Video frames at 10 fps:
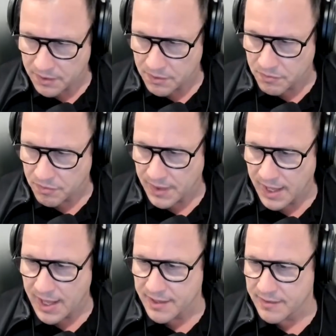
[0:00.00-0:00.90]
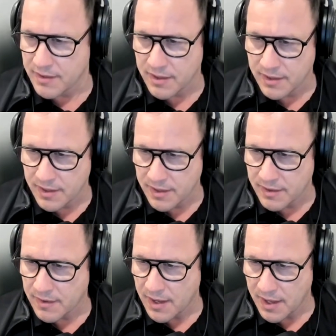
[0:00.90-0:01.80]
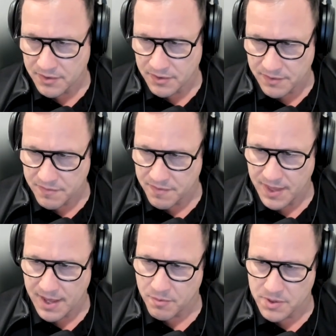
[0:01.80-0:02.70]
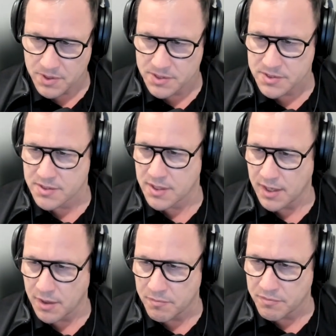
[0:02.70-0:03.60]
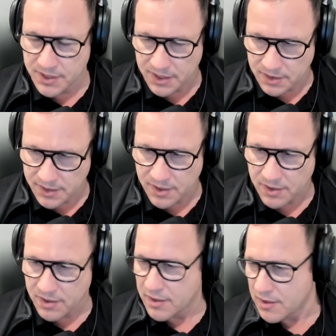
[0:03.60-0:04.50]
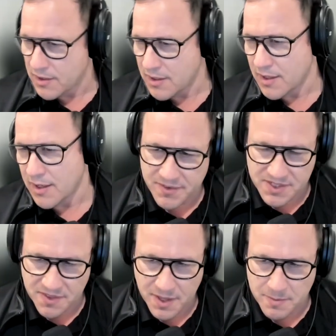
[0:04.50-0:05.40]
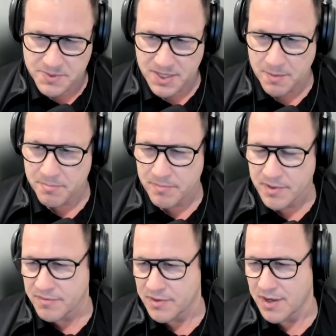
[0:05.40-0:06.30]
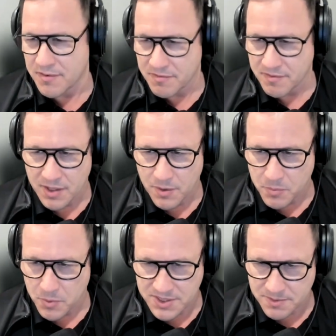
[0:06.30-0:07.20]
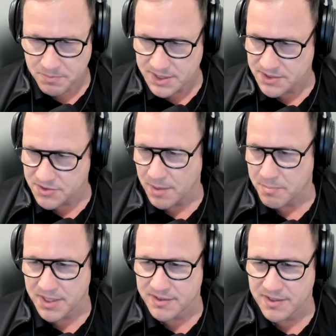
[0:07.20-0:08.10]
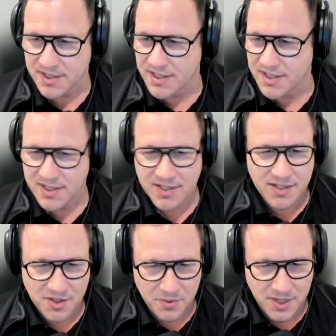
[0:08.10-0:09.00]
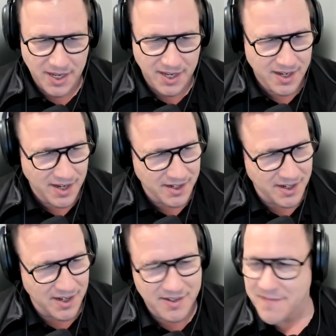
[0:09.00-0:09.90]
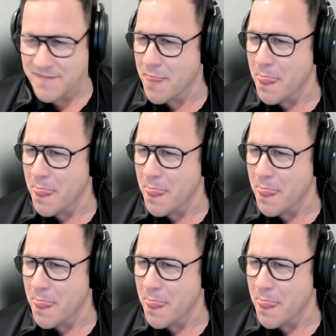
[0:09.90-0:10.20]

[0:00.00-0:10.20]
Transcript: Thank you for that. Heather, if that was helpful and clear, give us a thumbs up. If you have a follow-up question, please drop it into the Q&A icon.